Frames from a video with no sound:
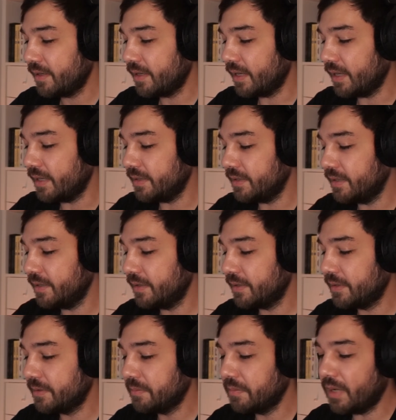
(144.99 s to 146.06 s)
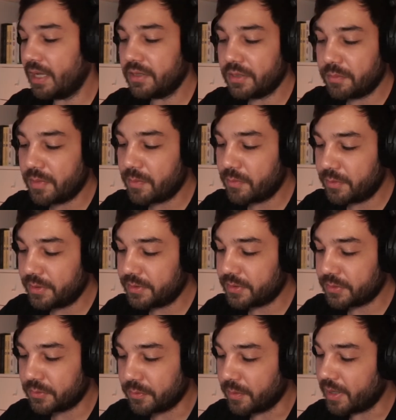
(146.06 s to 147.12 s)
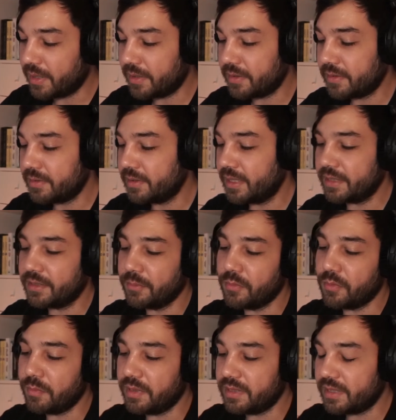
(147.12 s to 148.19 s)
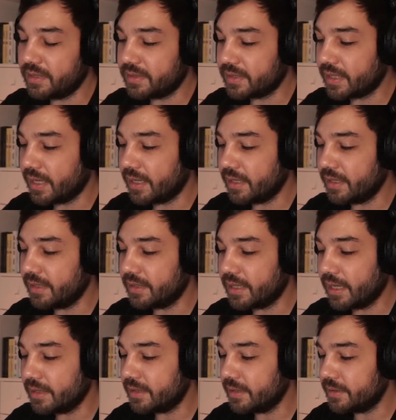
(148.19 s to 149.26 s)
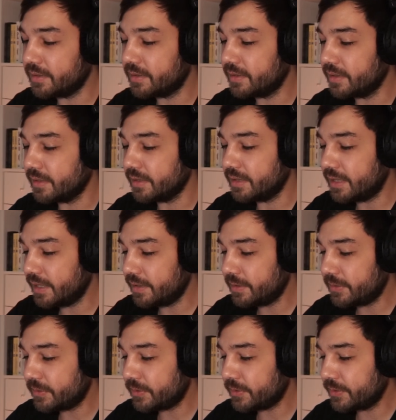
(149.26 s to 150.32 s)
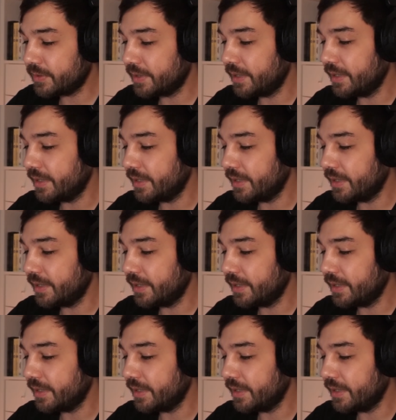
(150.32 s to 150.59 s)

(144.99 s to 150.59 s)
And other memories as well, like the moment it got its tints.